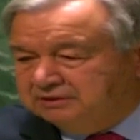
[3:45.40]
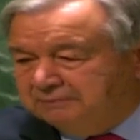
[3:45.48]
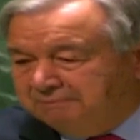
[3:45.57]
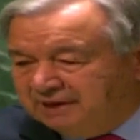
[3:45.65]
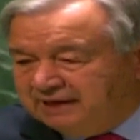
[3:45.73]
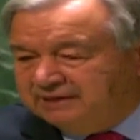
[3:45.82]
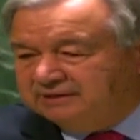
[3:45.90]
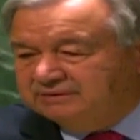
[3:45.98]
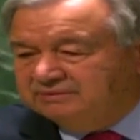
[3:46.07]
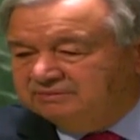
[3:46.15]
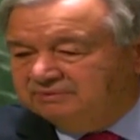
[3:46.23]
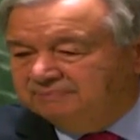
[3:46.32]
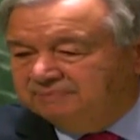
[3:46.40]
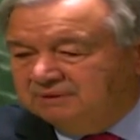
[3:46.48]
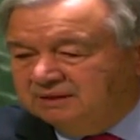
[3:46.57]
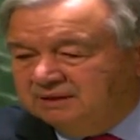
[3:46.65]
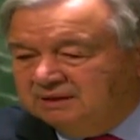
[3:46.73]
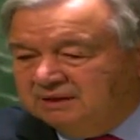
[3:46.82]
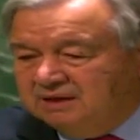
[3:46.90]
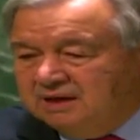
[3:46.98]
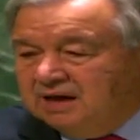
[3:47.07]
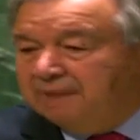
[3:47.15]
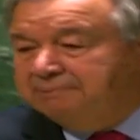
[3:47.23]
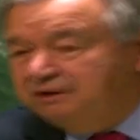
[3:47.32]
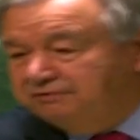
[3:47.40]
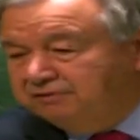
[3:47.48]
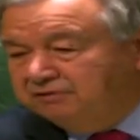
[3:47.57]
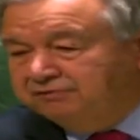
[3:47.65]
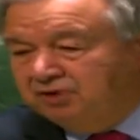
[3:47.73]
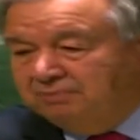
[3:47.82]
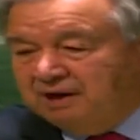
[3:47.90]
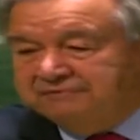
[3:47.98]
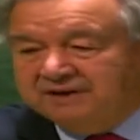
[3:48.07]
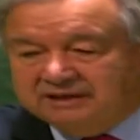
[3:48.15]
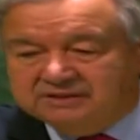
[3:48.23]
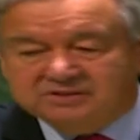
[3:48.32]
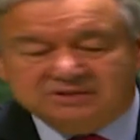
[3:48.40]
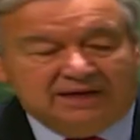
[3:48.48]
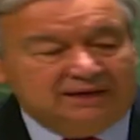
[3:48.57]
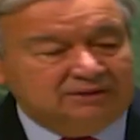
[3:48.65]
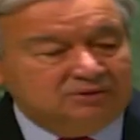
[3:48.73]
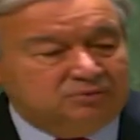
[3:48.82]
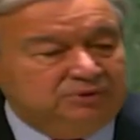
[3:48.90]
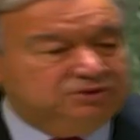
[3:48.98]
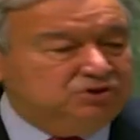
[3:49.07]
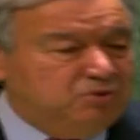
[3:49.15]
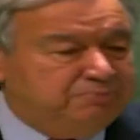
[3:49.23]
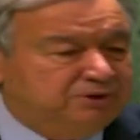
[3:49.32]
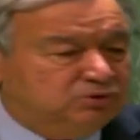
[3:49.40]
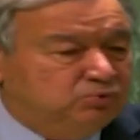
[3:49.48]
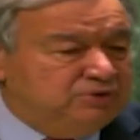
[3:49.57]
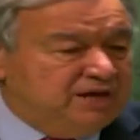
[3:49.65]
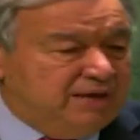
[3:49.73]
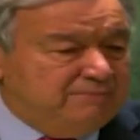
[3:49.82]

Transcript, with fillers: He added that the scientists and researchers from dozens of countries have collaborated on a